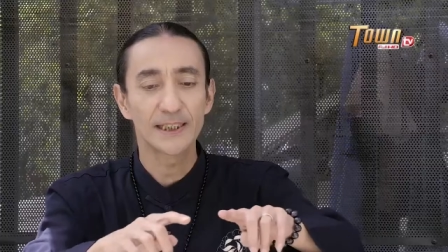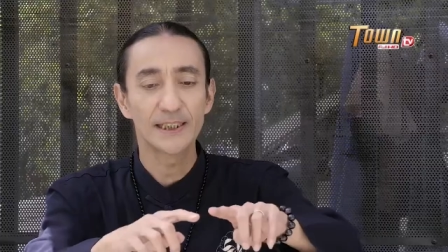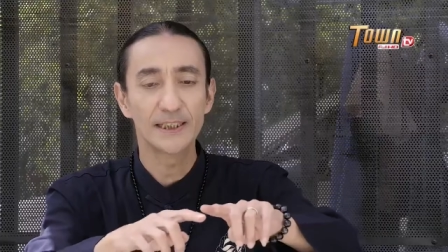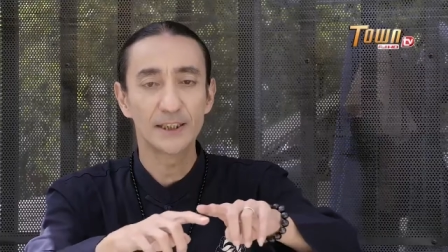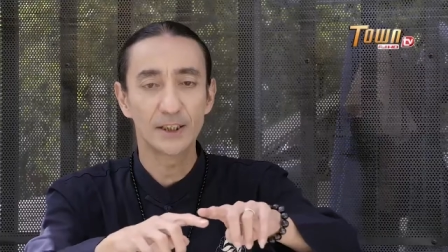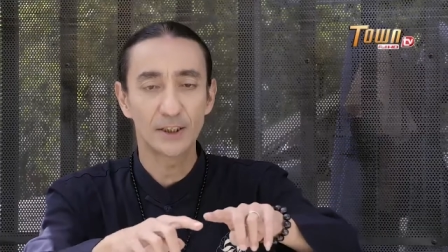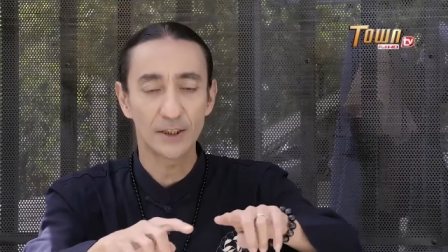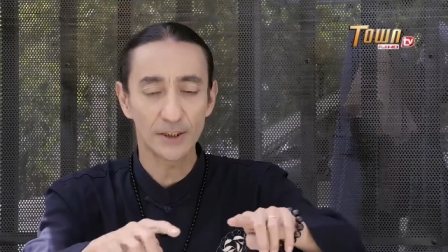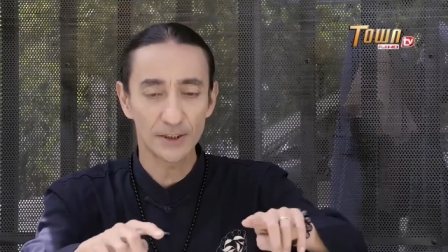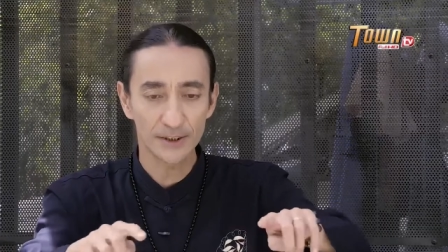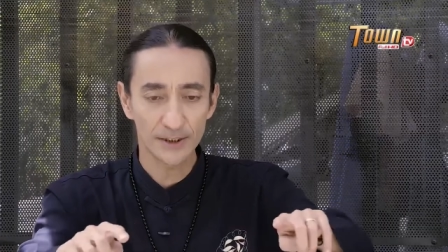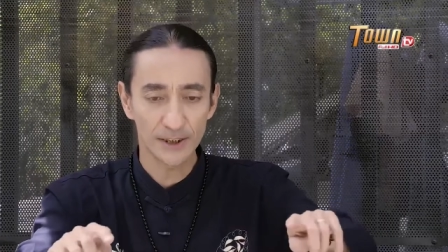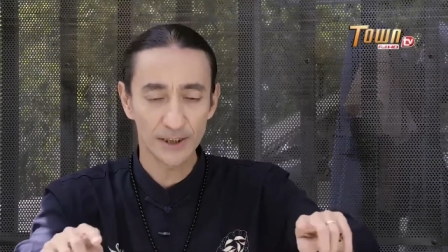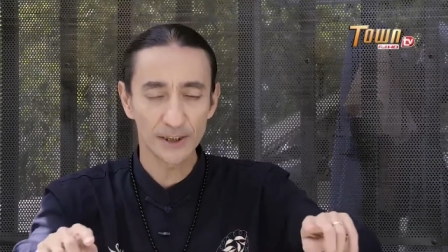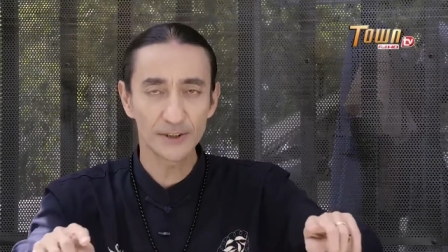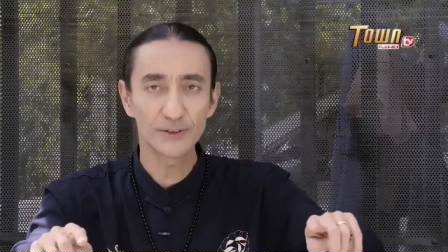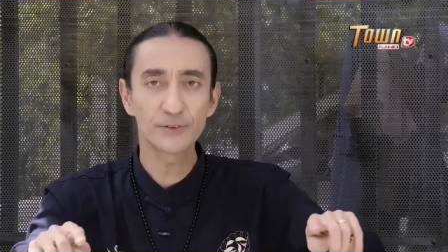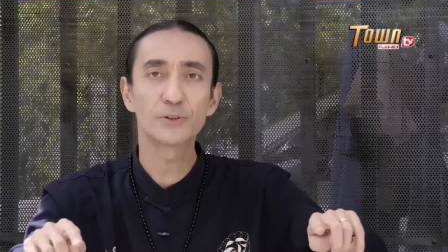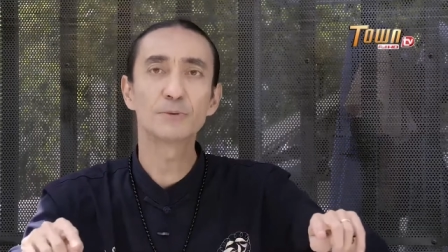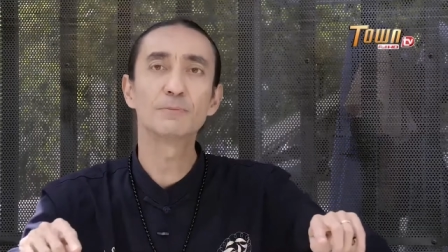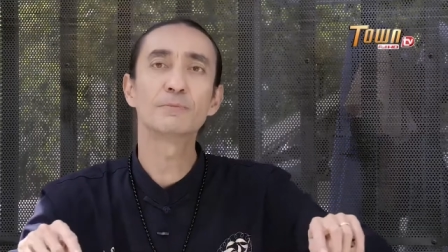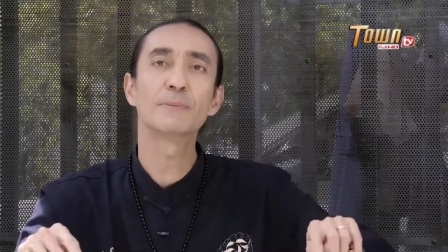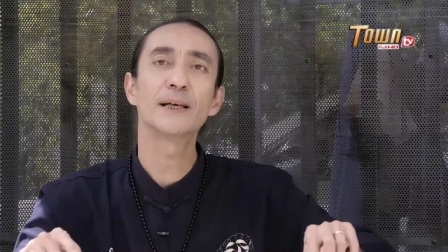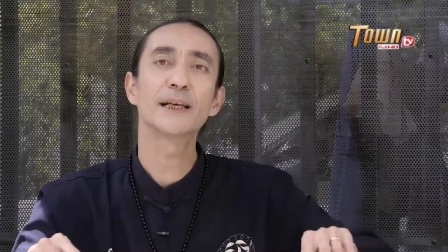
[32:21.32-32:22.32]
In order
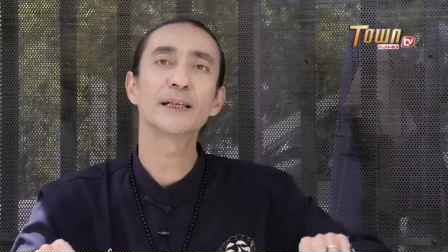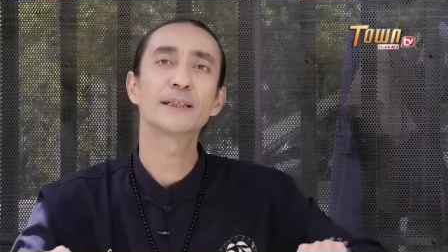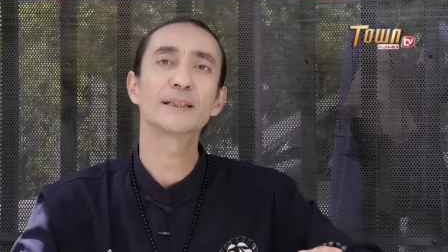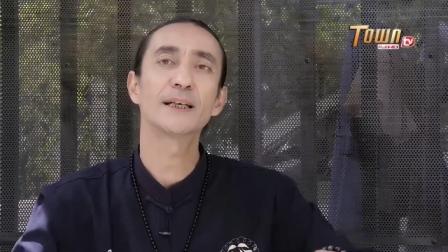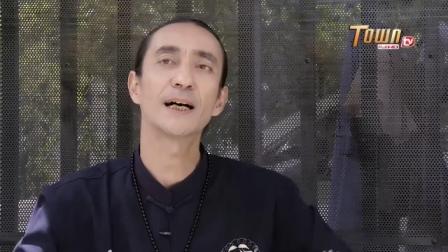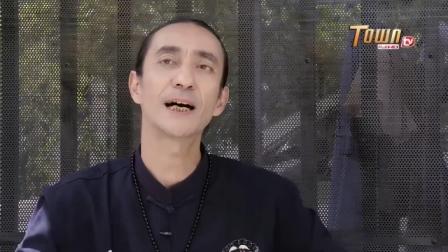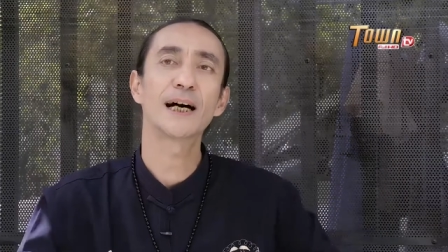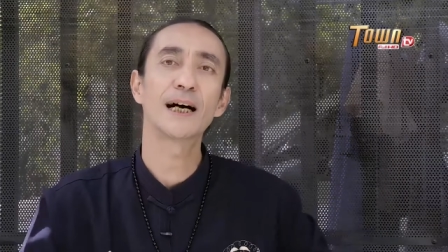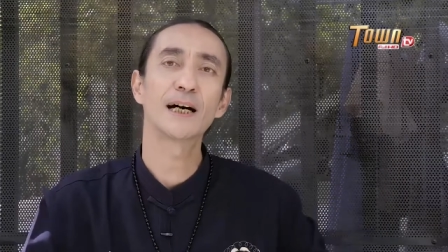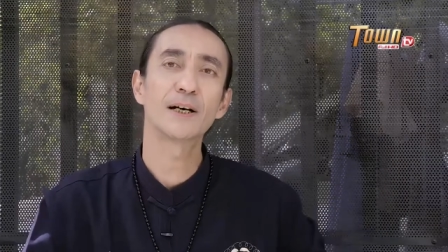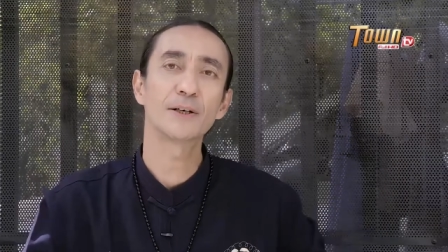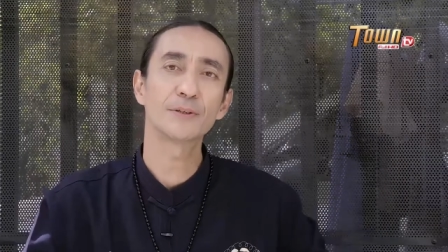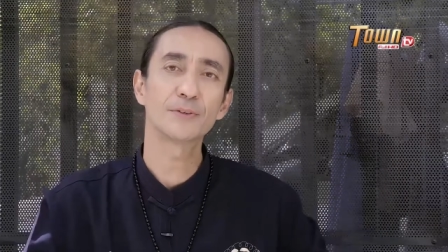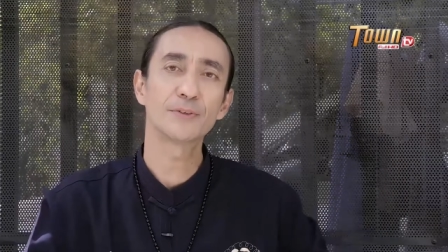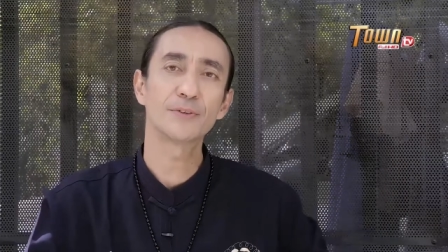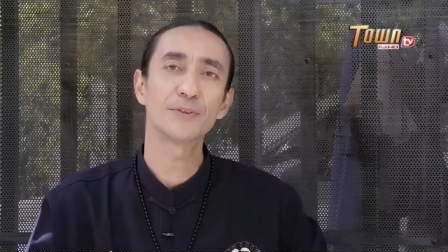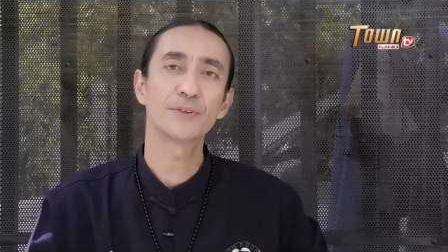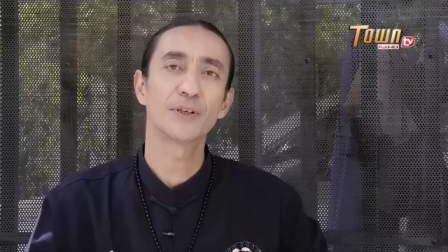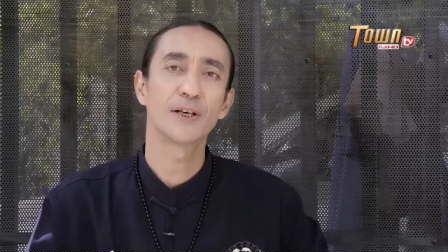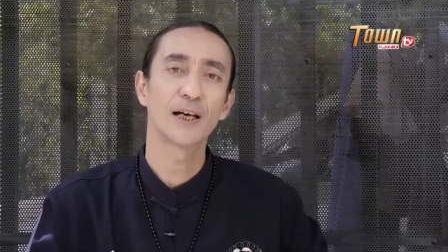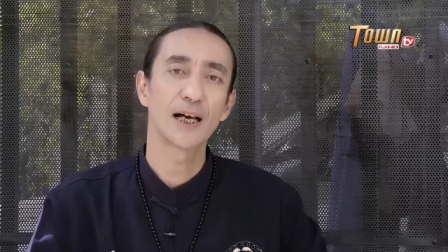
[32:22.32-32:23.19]
to make the house